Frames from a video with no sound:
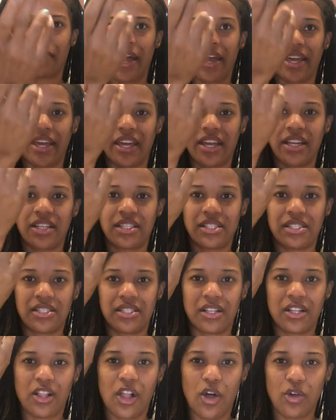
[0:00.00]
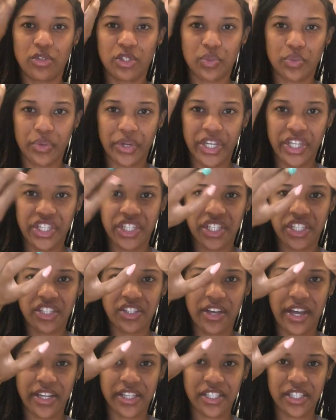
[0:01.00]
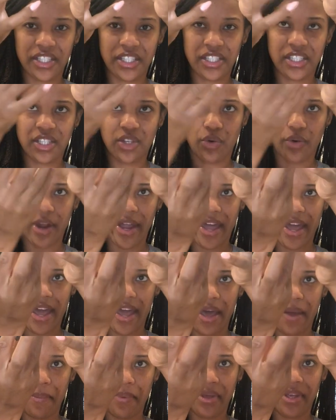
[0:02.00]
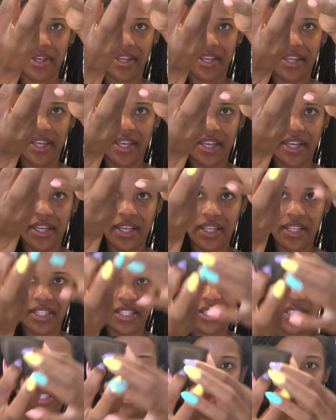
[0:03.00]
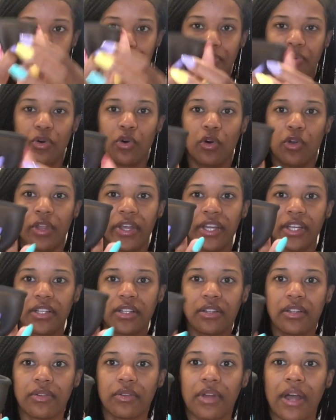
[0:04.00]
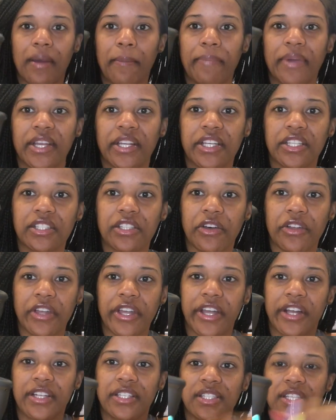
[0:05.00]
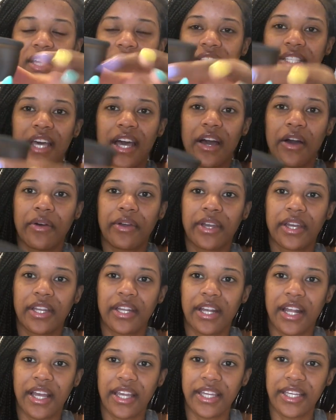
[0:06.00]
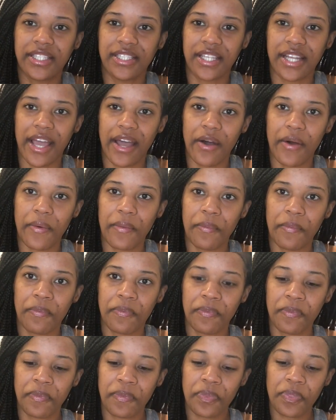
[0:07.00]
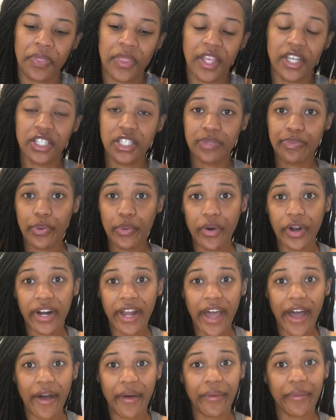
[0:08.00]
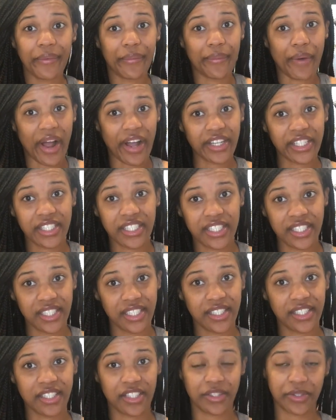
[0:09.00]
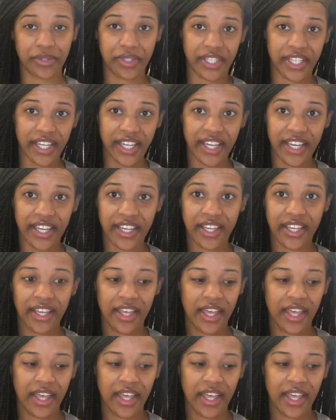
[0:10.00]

like in close regions, so I can just grab, pull it, I bend it so the air sucks out, and then I ease it out. Just pour it out, wash it, and do it again.